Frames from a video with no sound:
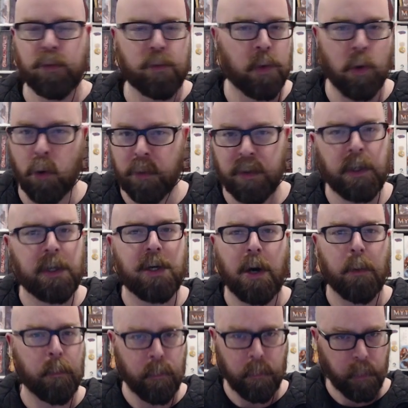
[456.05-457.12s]
normally
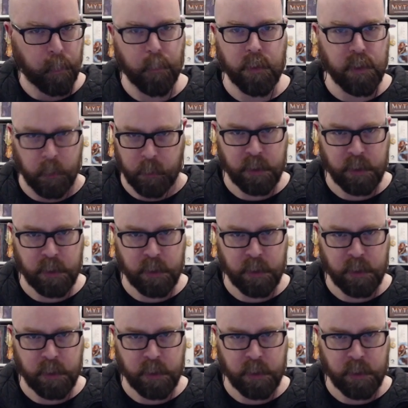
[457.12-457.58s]
come through your